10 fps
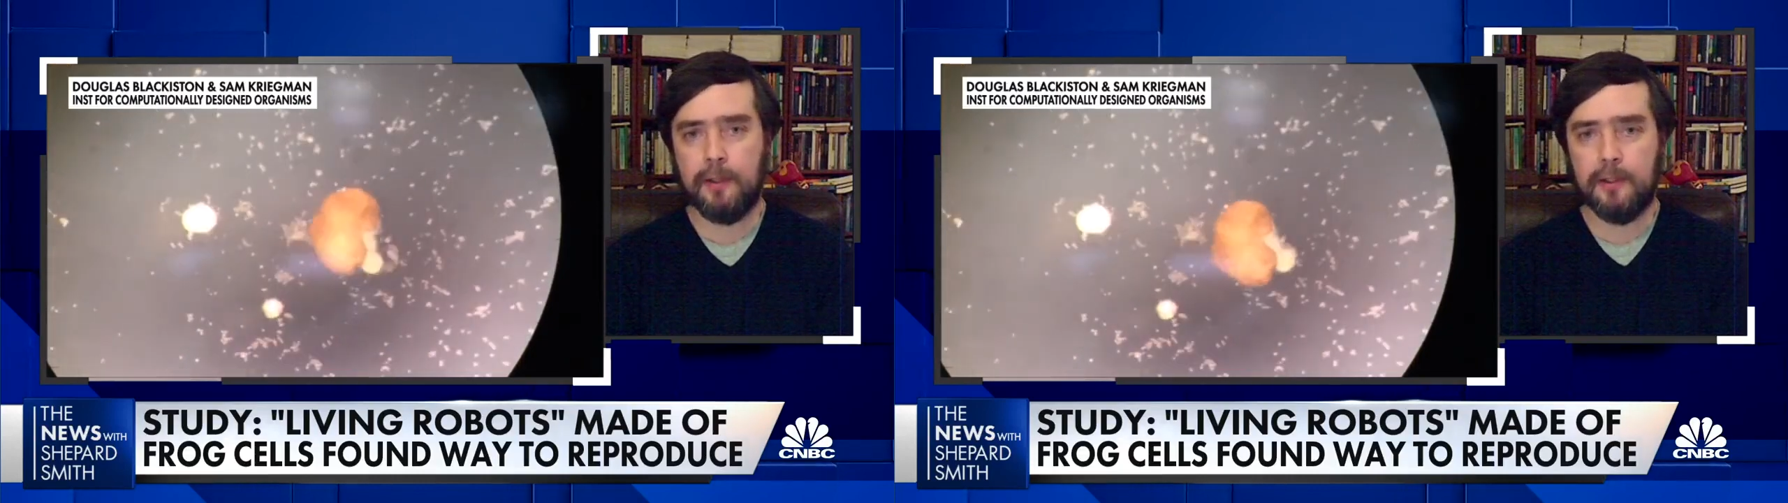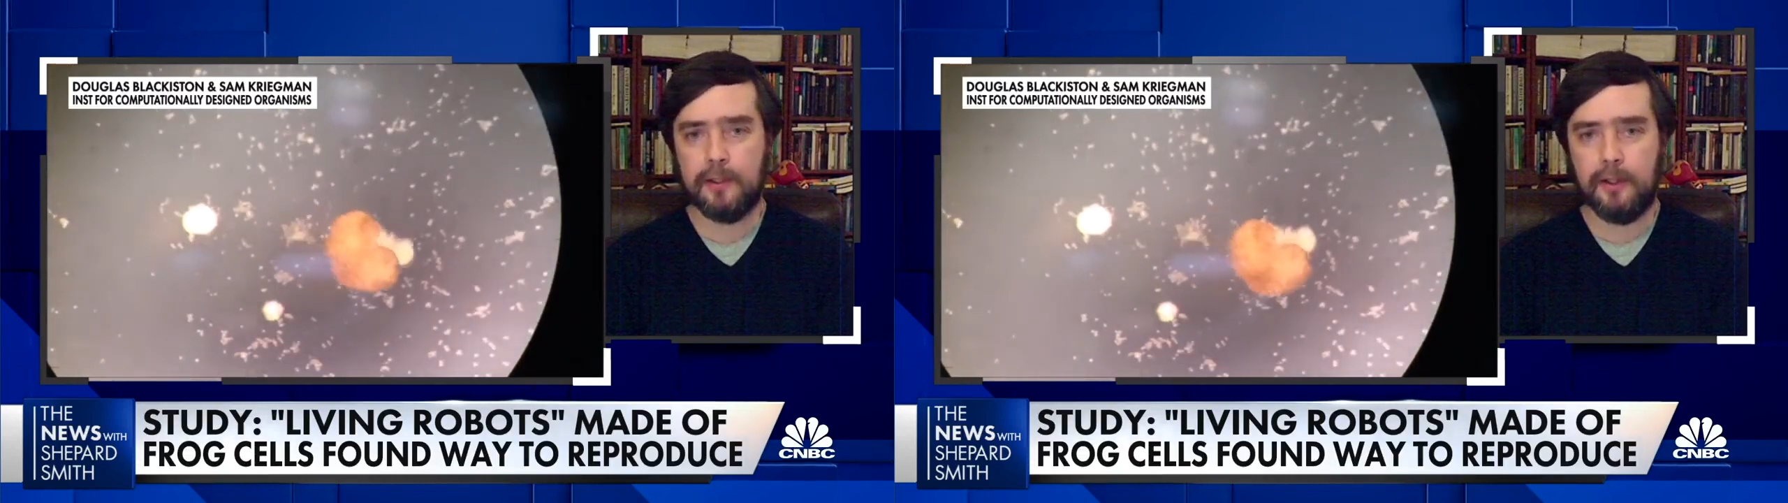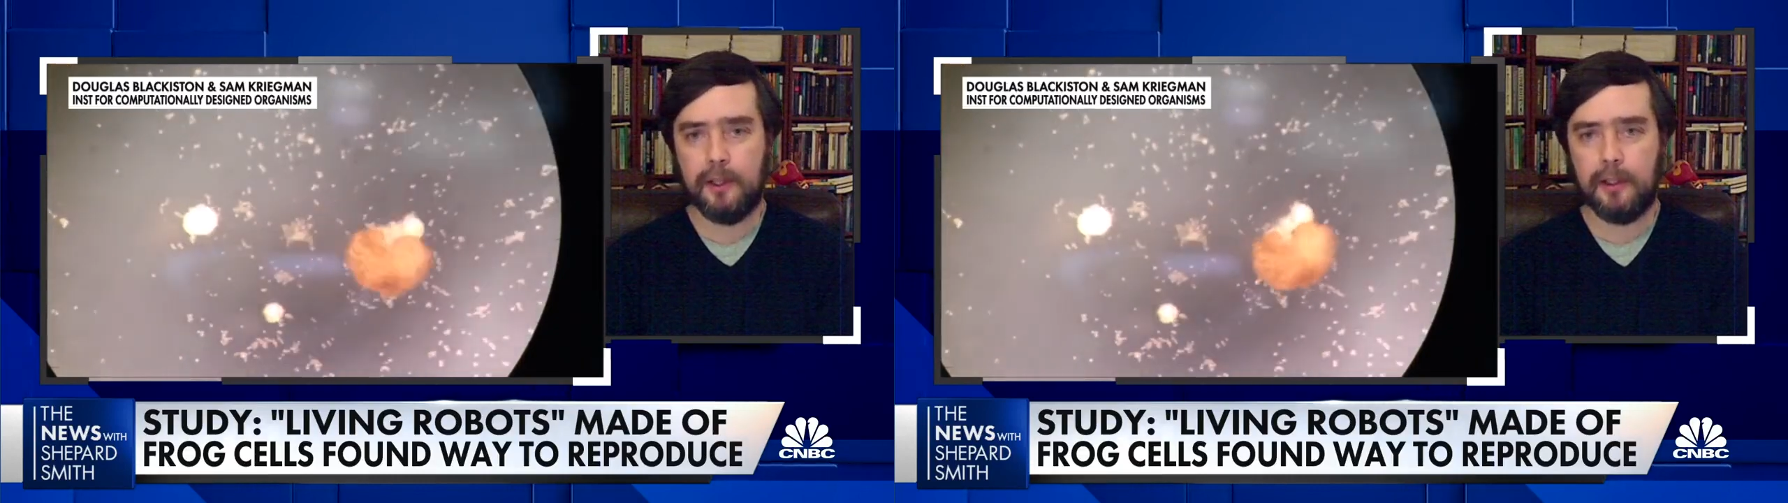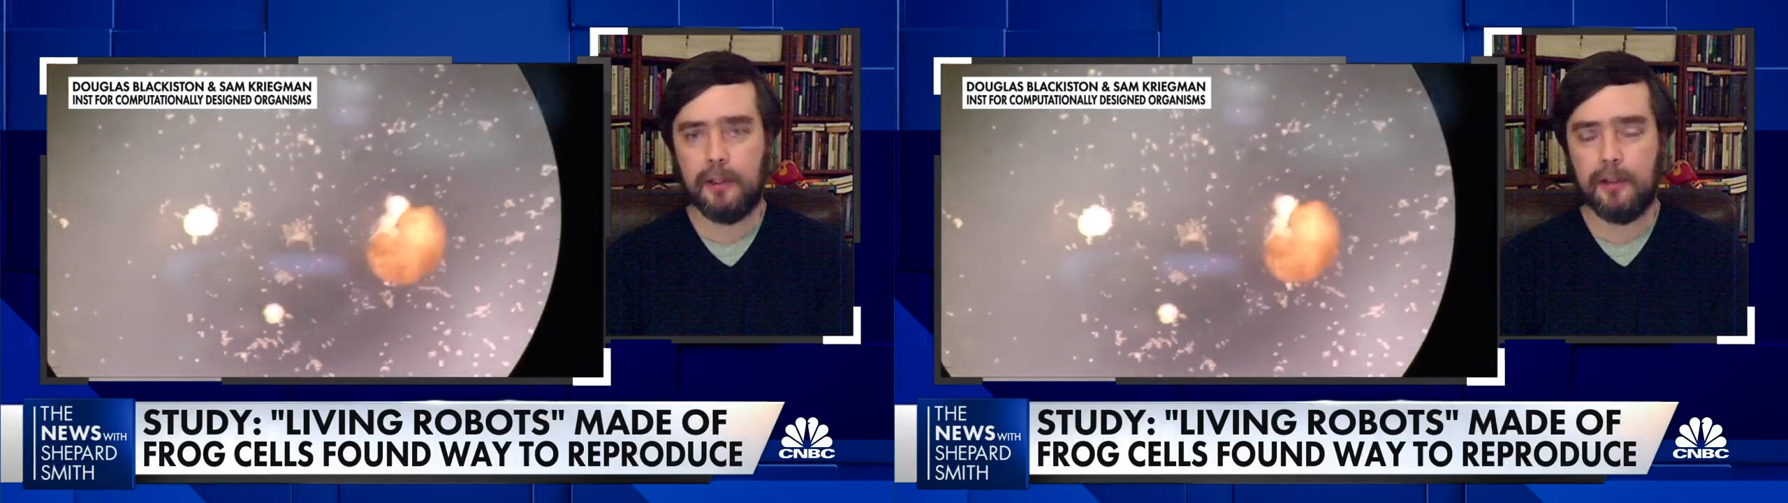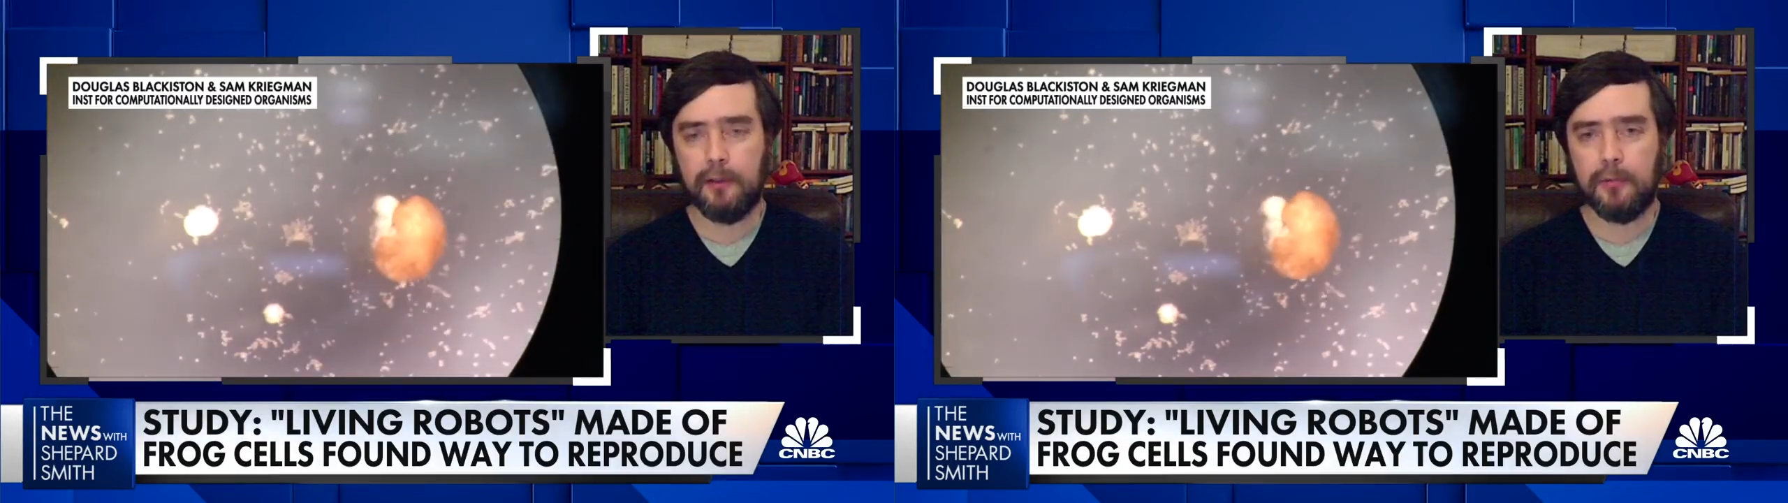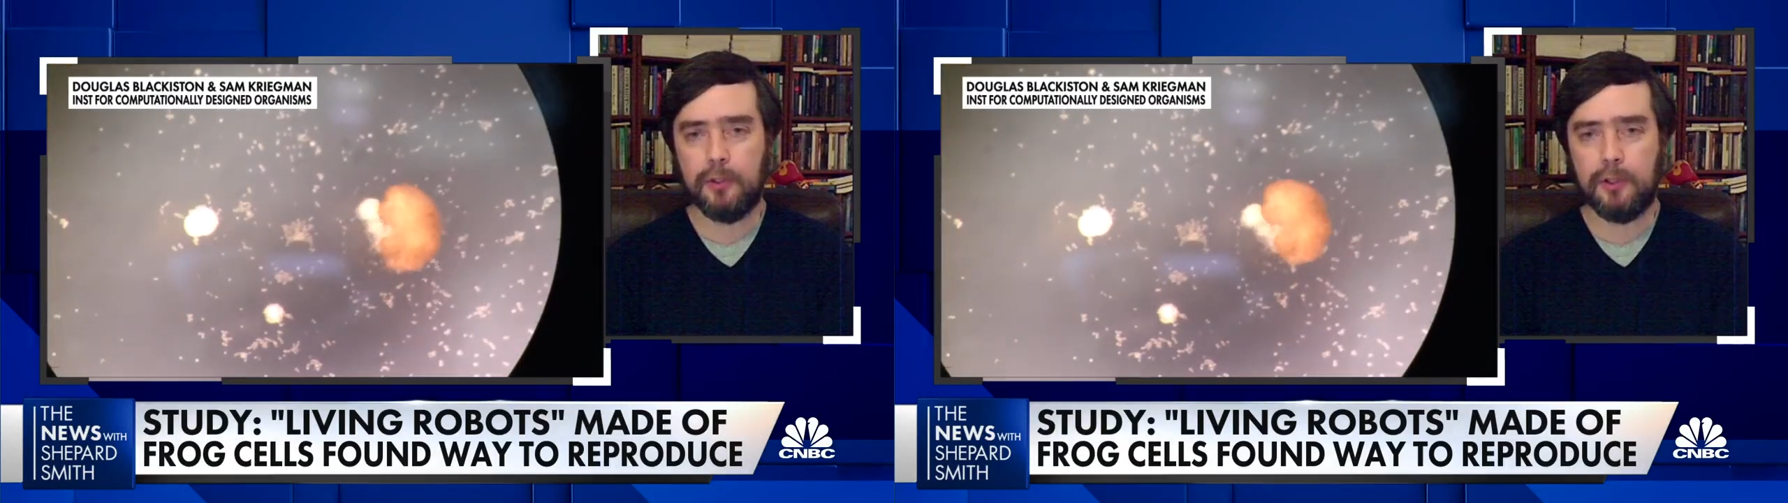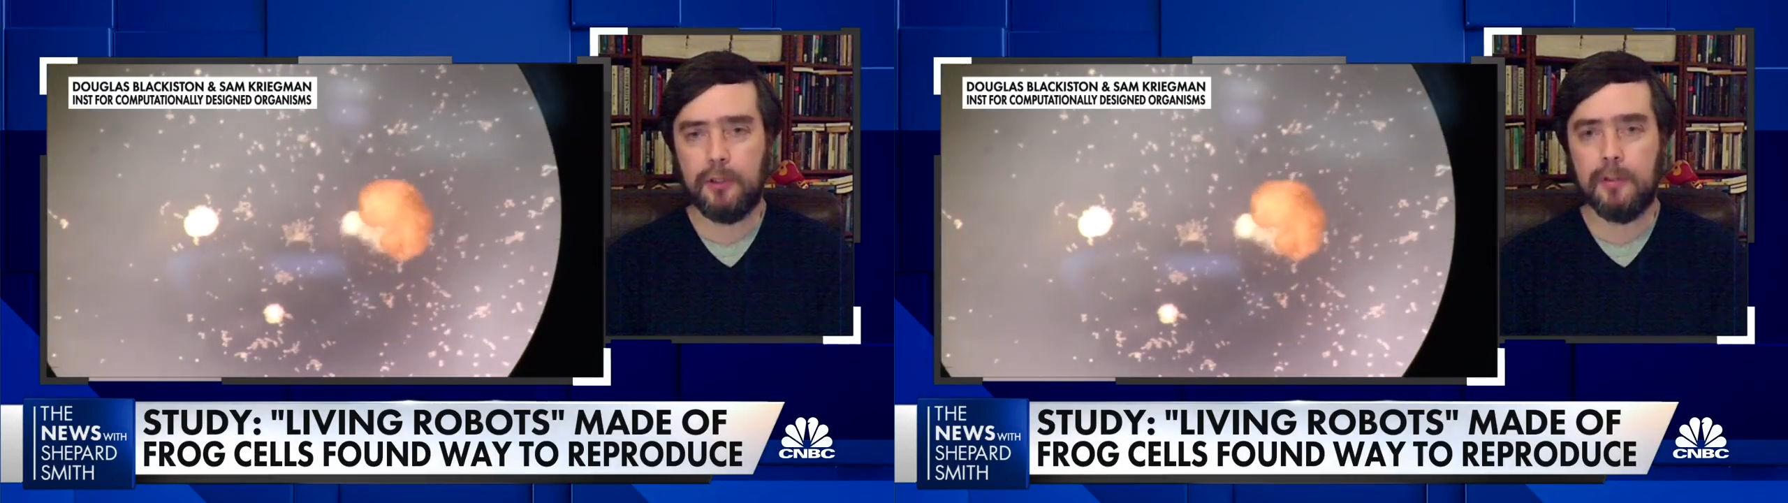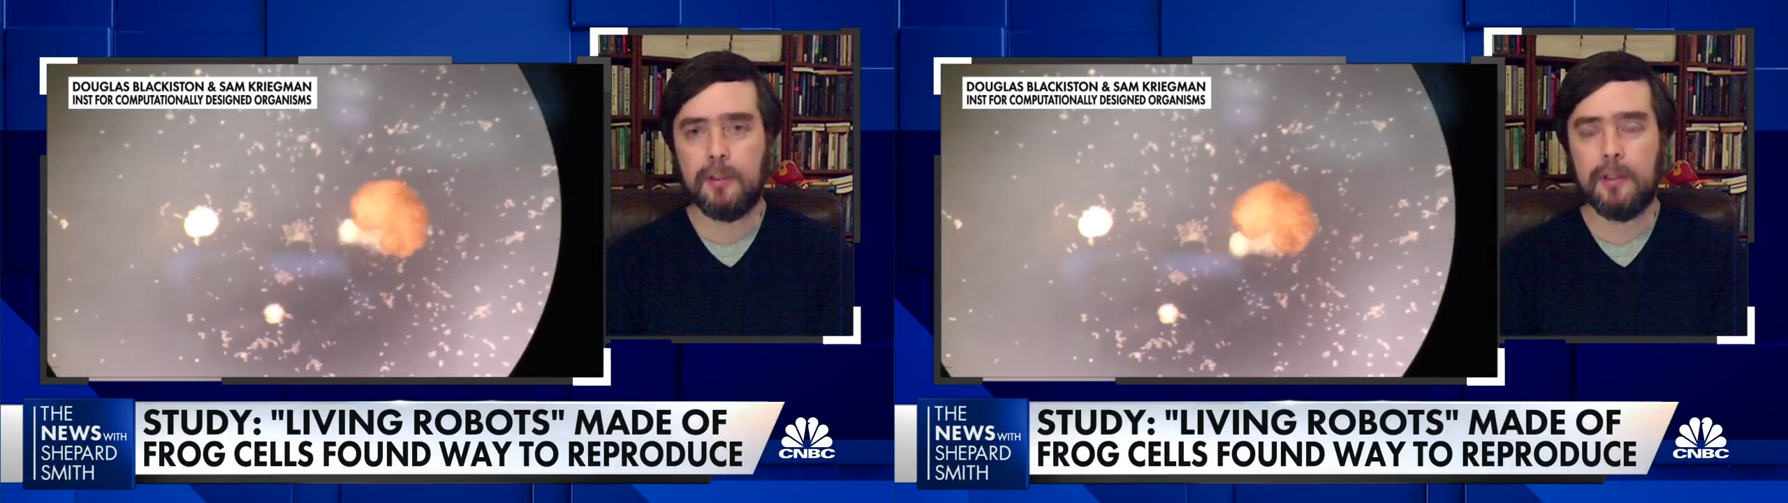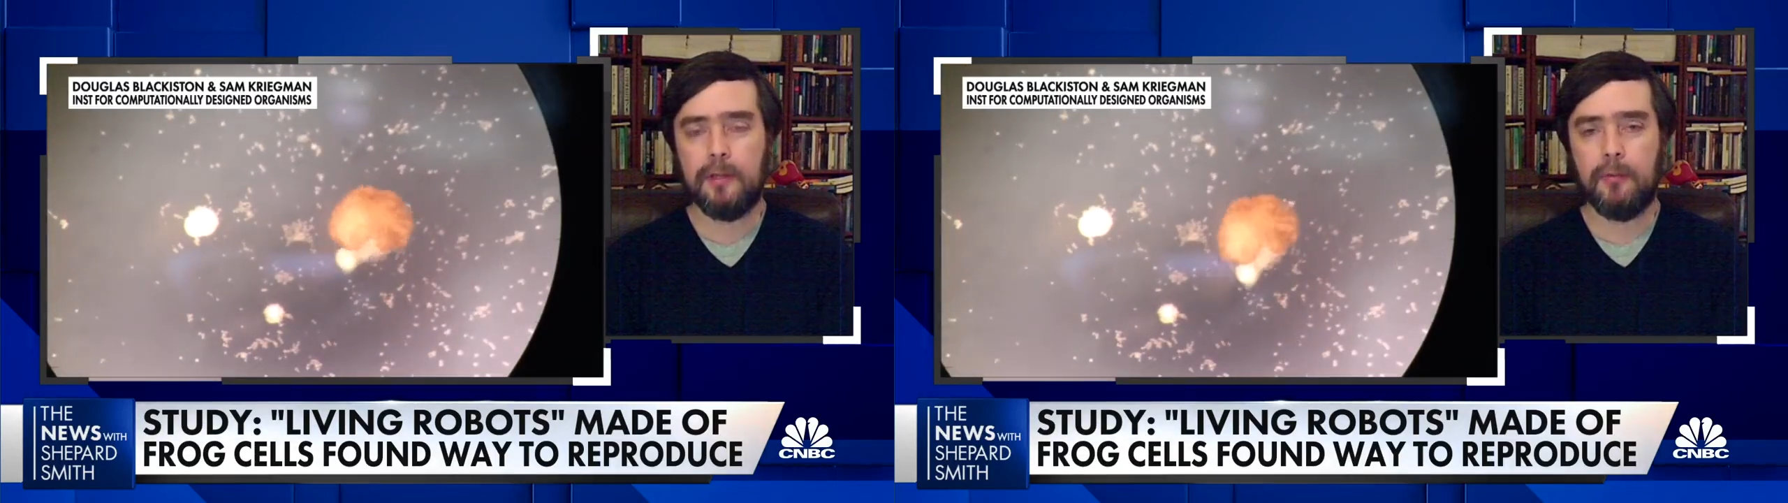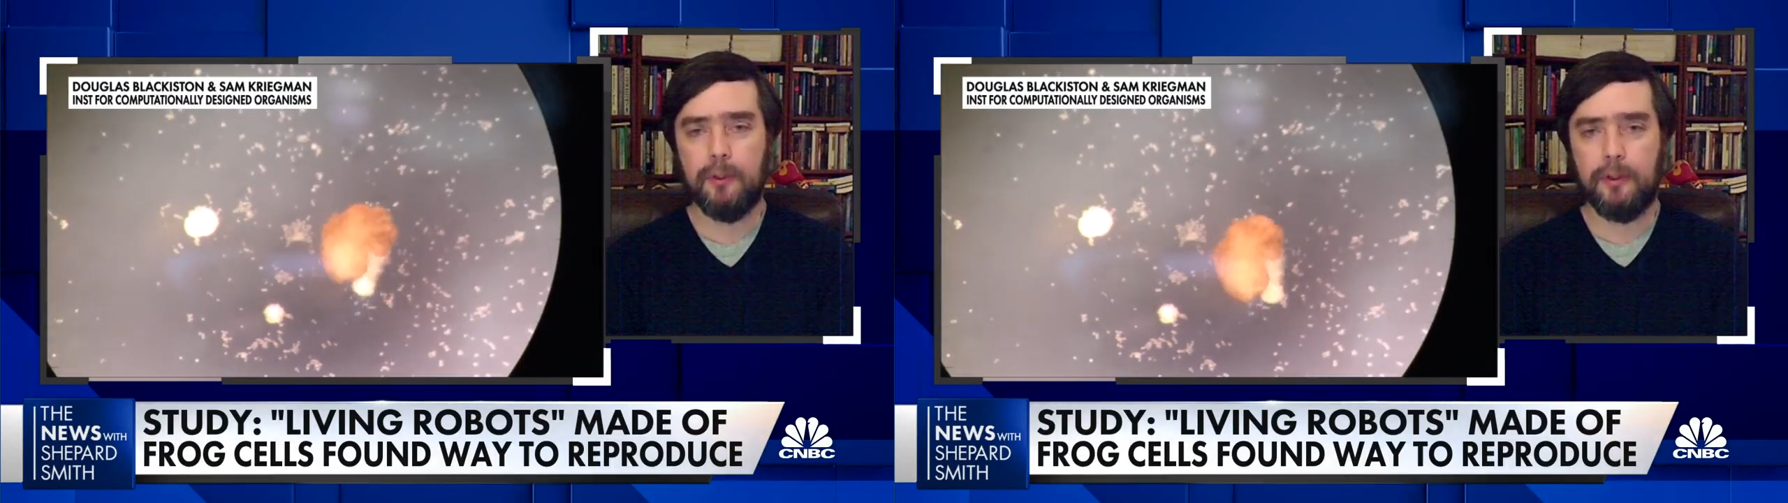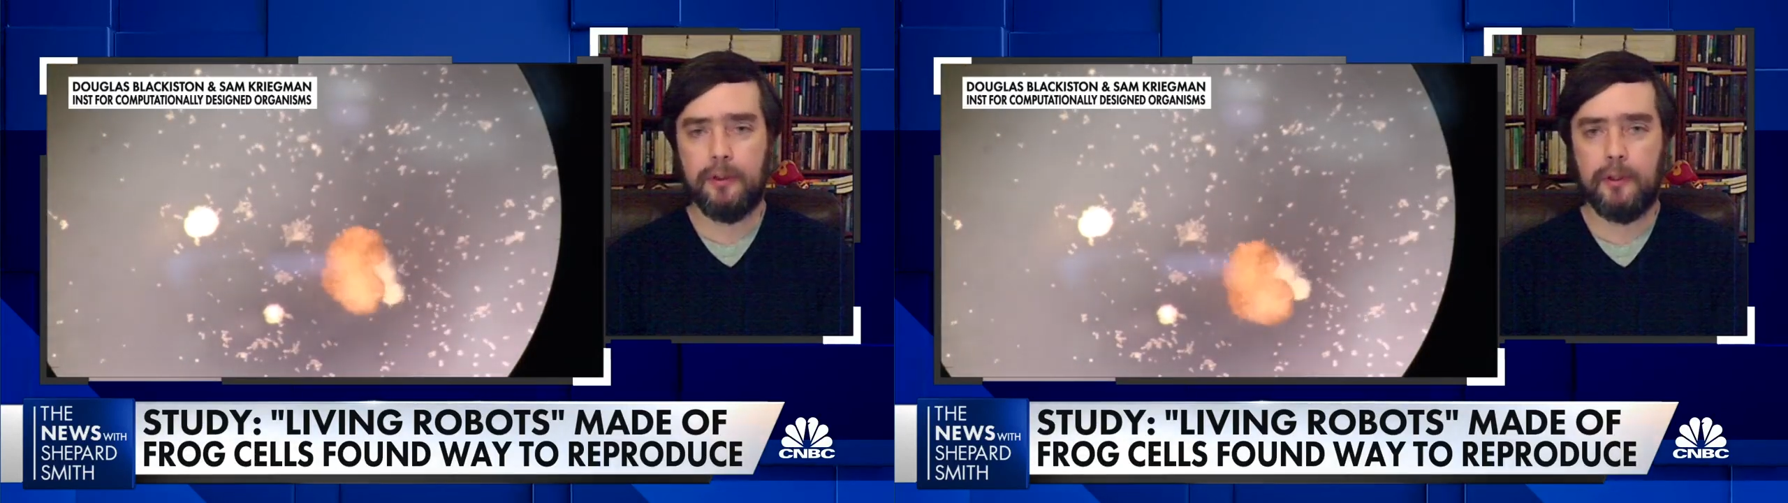synthetic living machines with